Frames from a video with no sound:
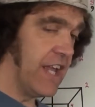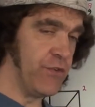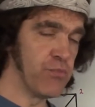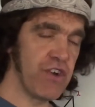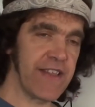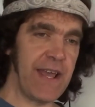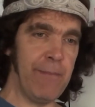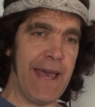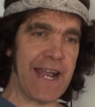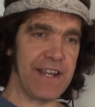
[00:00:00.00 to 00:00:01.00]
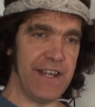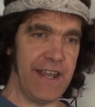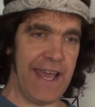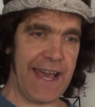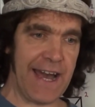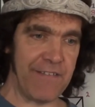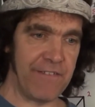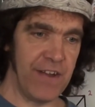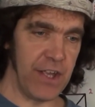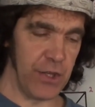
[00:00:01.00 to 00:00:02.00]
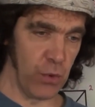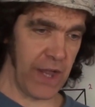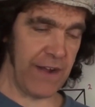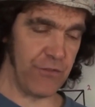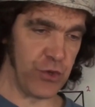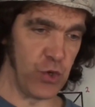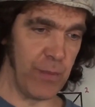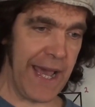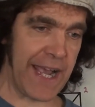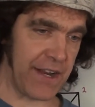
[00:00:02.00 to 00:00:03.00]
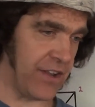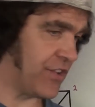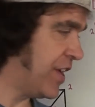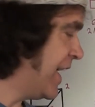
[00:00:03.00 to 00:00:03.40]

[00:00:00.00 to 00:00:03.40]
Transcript: if you break that magnet in half, you will have two magnets,